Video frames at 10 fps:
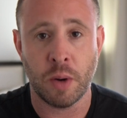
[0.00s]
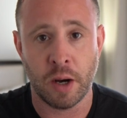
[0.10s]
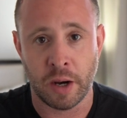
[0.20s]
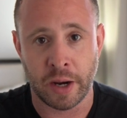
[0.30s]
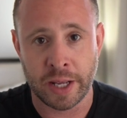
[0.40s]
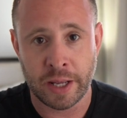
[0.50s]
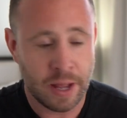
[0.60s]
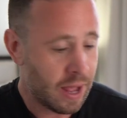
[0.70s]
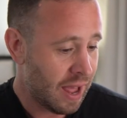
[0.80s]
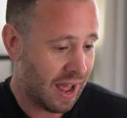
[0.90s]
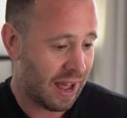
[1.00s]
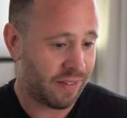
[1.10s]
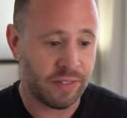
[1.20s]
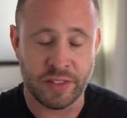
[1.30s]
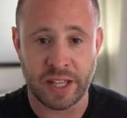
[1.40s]
high
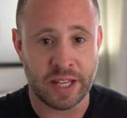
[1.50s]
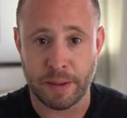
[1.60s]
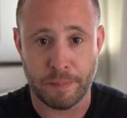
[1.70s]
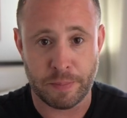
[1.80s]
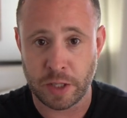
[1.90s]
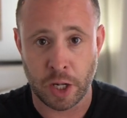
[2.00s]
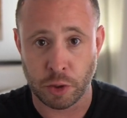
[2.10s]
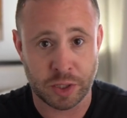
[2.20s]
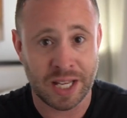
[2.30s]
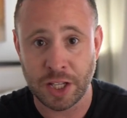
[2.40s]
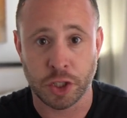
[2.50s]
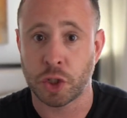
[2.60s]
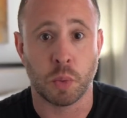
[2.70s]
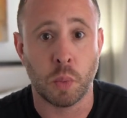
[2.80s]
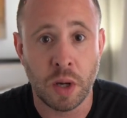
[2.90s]
and the sellers
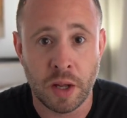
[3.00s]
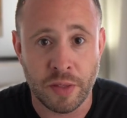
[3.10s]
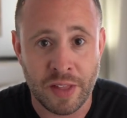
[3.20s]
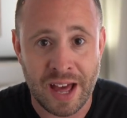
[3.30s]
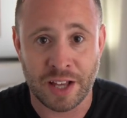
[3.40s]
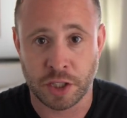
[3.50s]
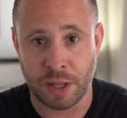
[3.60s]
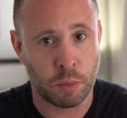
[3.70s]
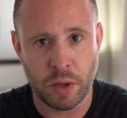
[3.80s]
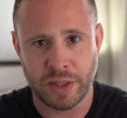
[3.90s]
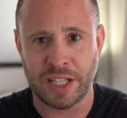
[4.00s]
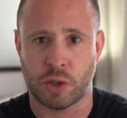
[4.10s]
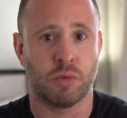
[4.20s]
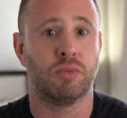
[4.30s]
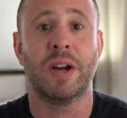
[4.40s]
just weren't there. So there weren't these
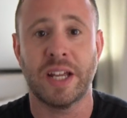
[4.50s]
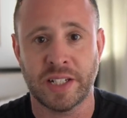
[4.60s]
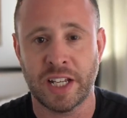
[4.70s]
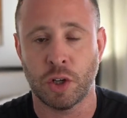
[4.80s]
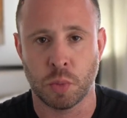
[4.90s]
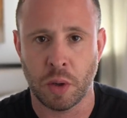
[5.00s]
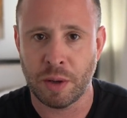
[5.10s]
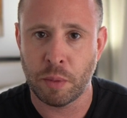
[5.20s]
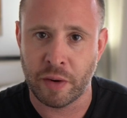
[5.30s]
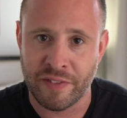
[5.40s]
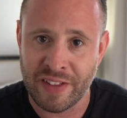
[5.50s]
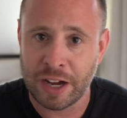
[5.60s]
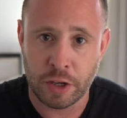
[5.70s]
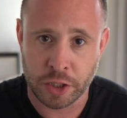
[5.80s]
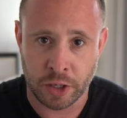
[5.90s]
great deals. What there were at
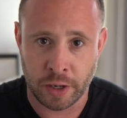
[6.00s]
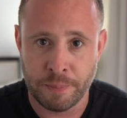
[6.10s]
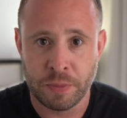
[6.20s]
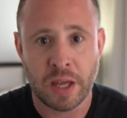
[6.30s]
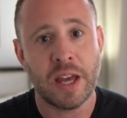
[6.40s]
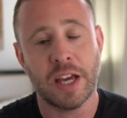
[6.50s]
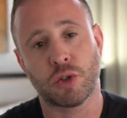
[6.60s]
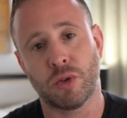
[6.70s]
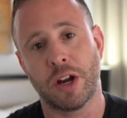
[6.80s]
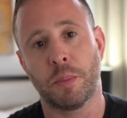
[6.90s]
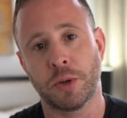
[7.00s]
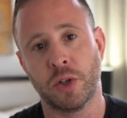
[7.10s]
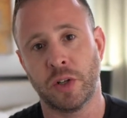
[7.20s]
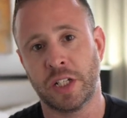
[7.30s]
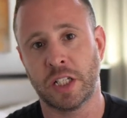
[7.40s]
that time is great
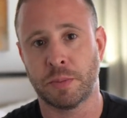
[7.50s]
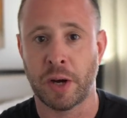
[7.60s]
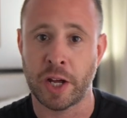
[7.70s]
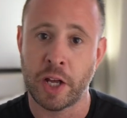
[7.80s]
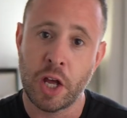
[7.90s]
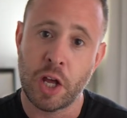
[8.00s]
opportunities to buy